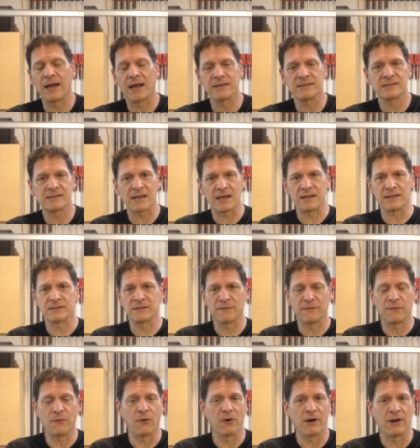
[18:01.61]
I set it to
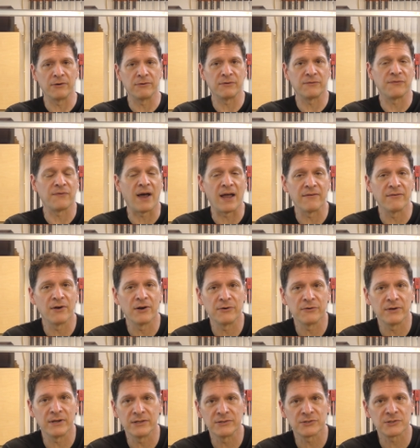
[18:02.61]
400,
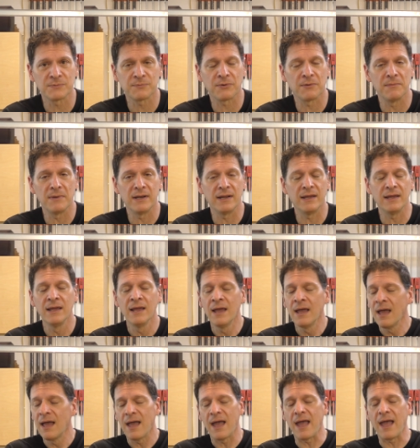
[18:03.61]
500 inches per minute.
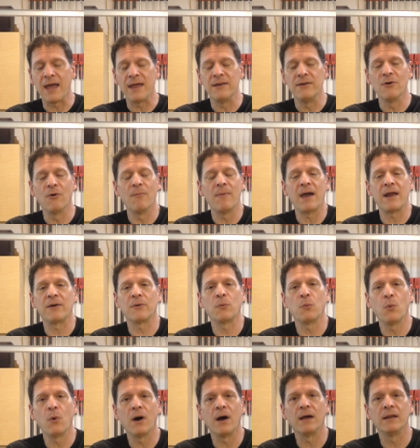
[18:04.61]
And no matter
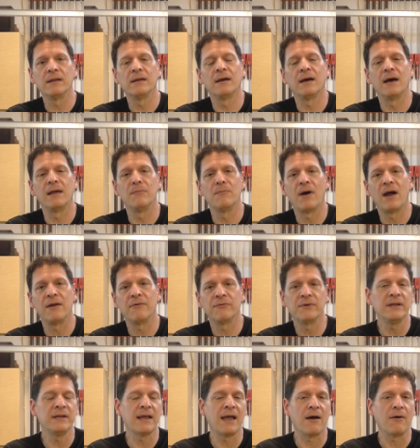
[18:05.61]
what, on my
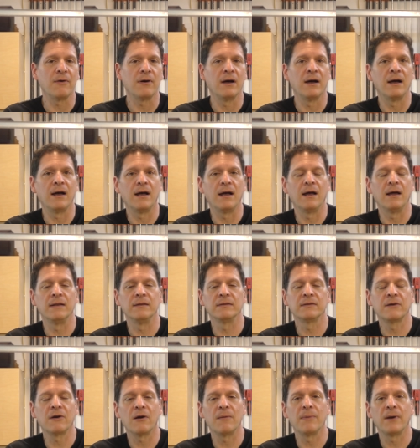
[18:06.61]
readout on
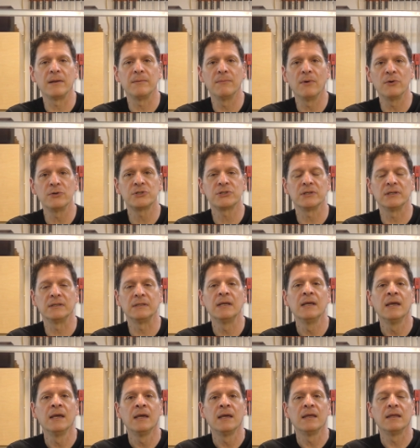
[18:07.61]
carbide motion,
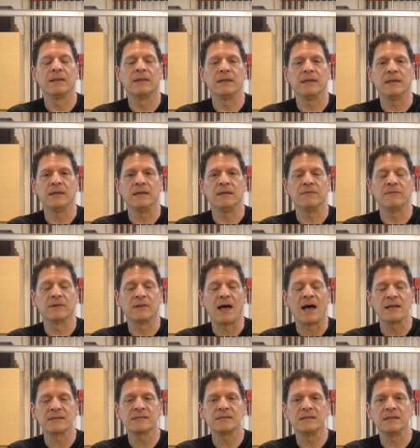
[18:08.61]
the
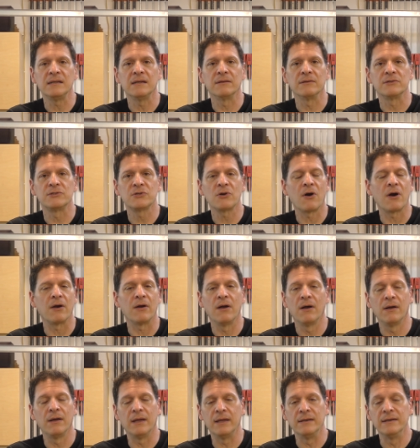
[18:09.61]
velocity on the
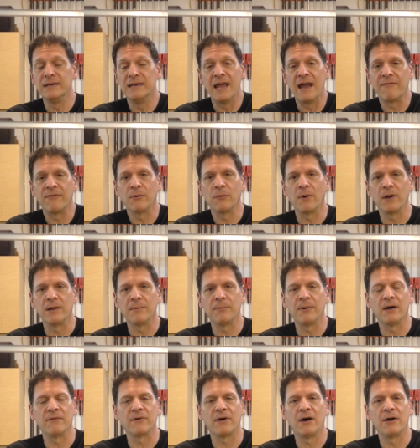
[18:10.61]
chart, it never went
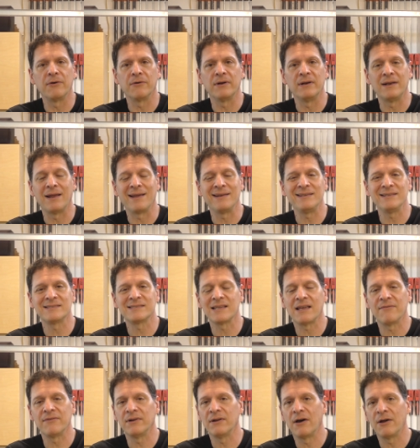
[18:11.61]
above
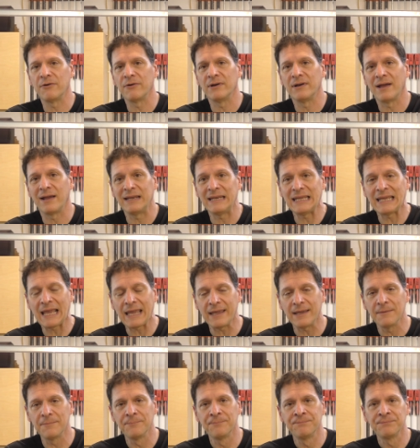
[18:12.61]
197,
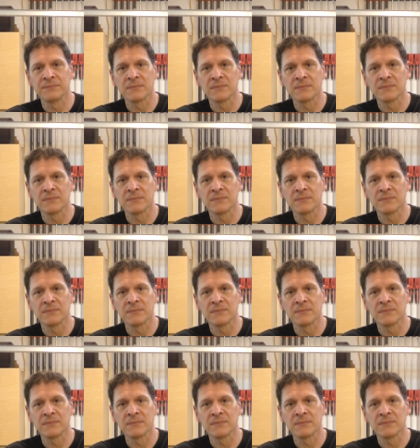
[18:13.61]
198.